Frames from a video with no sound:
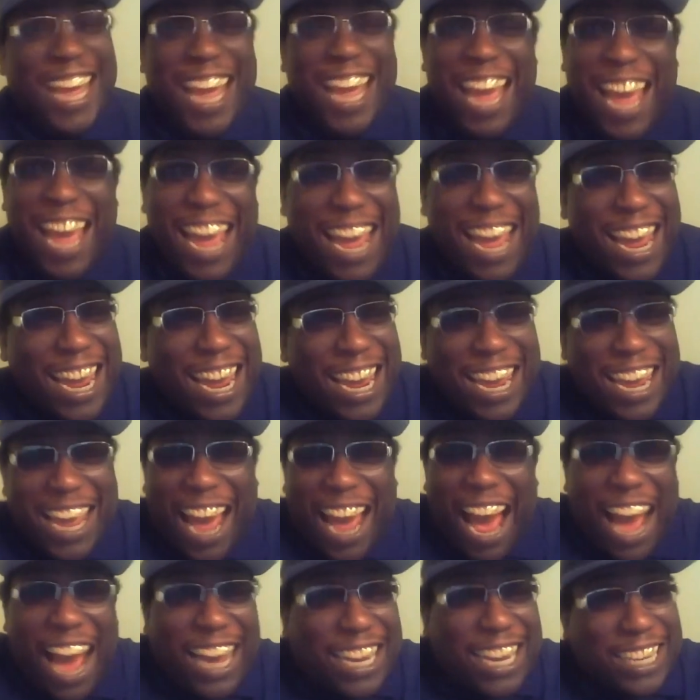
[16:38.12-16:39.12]
Hey,
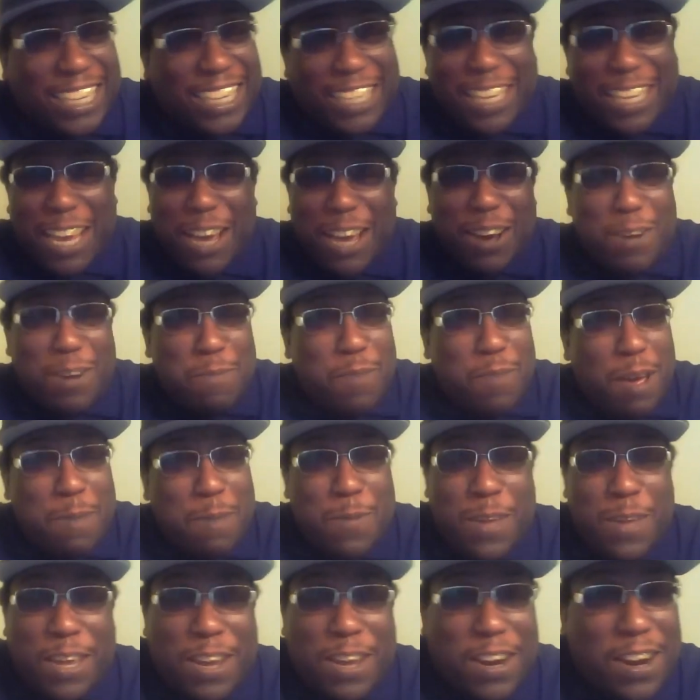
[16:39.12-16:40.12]
I could tell,
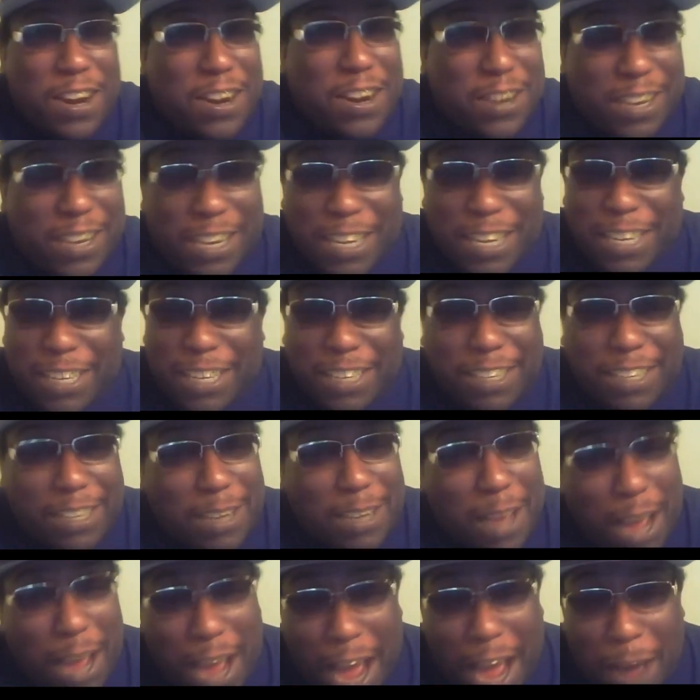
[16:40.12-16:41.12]
baby girl, because
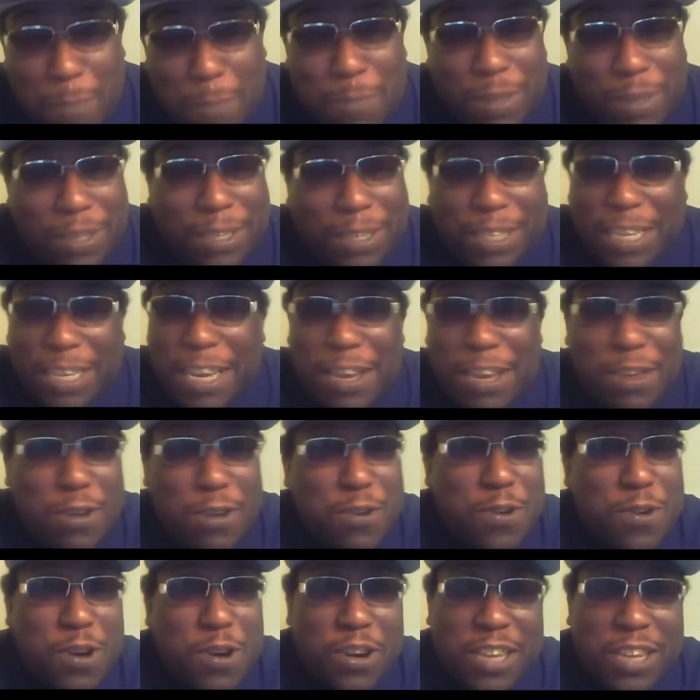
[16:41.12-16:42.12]
I be seeing
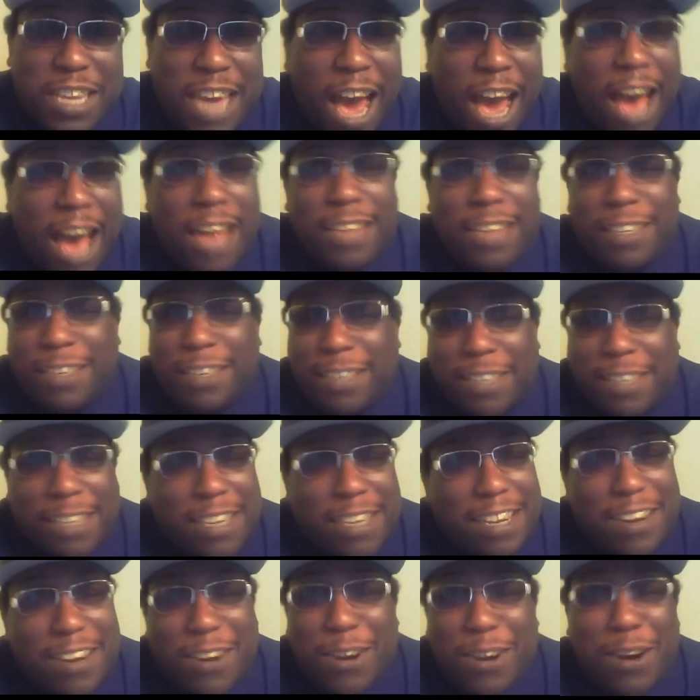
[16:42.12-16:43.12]
you on yachts
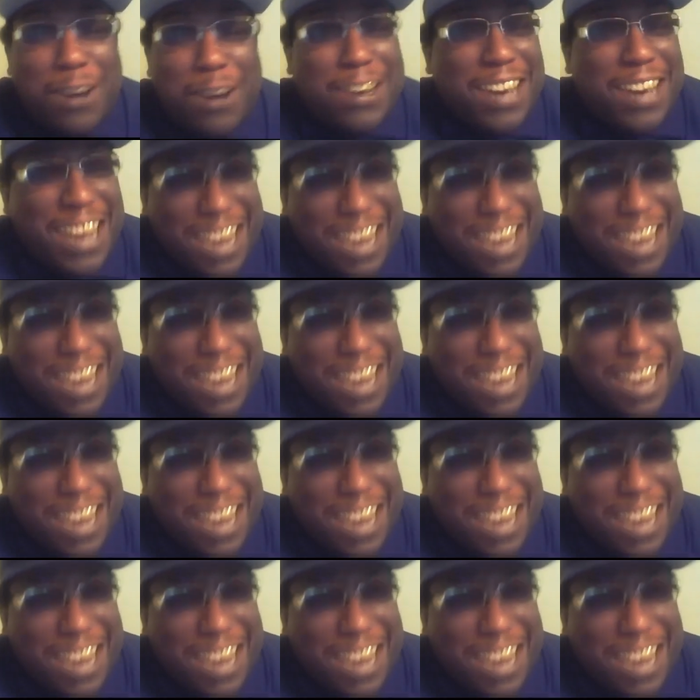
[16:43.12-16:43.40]
and all, all